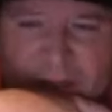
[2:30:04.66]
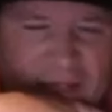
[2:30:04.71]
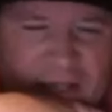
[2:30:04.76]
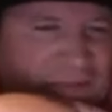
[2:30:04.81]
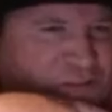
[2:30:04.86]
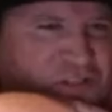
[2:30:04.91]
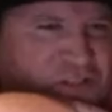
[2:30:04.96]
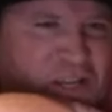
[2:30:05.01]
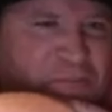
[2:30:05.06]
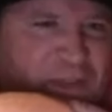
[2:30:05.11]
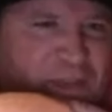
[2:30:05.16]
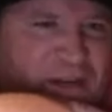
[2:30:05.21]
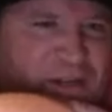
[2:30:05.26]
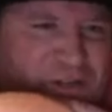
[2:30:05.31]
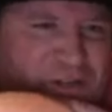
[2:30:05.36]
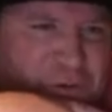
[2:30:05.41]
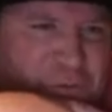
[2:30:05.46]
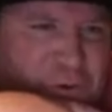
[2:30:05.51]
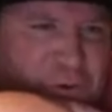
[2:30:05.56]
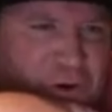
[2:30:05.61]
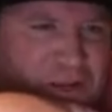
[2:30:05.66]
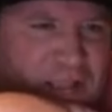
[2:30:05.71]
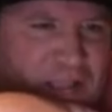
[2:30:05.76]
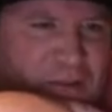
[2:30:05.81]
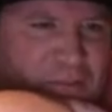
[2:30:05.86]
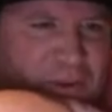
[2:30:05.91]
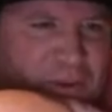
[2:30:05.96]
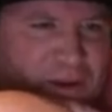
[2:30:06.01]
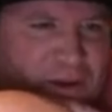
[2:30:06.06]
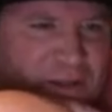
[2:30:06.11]
let you get back to your
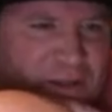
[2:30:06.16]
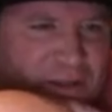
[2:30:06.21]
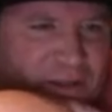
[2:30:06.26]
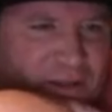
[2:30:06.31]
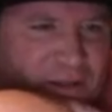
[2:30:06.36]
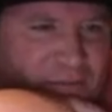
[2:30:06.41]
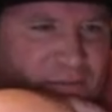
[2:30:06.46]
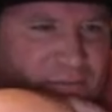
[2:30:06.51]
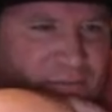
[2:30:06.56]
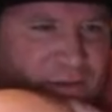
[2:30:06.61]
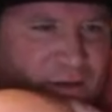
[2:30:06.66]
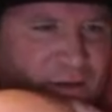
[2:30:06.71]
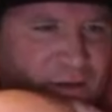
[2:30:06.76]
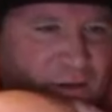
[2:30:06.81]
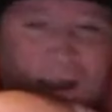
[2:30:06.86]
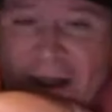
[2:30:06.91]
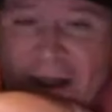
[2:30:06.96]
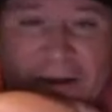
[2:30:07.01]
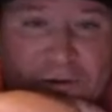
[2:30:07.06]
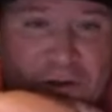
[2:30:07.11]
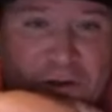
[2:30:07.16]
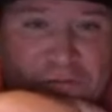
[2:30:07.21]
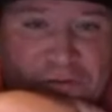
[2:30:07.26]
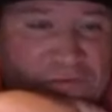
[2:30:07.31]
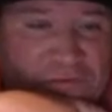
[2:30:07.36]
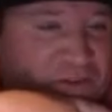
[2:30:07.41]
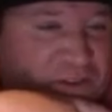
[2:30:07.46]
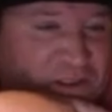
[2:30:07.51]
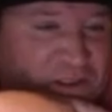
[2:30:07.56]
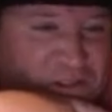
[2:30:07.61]
workout, buddy. Uh, or I don't know if you
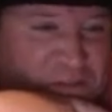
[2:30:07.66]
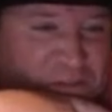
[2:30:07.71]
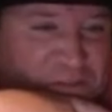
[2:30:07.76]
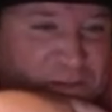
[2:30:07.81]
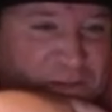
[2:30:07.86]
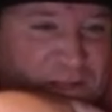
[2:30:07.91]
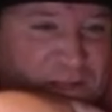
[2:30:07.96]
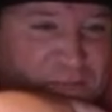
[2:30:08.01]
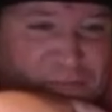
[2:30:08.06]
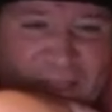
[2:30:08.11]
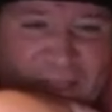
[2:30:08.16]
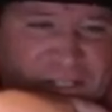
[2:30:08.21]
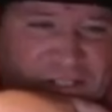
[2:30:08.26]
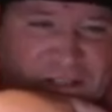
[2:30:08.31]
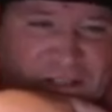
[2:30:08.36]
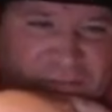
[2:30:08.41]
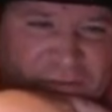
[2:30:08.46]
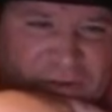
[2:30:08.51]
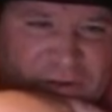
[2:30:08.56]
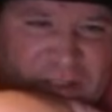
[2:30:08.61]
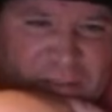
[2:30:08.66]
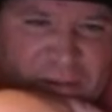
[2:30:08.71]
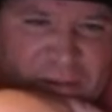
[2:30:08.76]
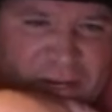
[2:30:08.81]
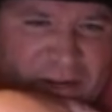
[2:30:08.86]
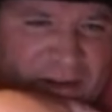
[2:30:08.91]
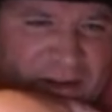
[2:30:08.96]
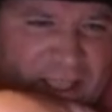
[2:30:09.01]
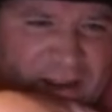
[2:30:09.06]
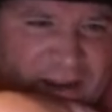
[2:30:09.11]
finished, but uh, thanks a lot for coming
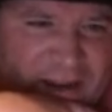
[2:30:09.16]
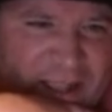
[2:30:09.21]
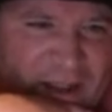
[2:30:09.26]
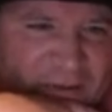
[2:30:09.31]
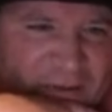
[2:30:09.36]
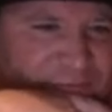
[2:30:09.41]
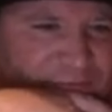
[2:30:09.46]
in and hanging out.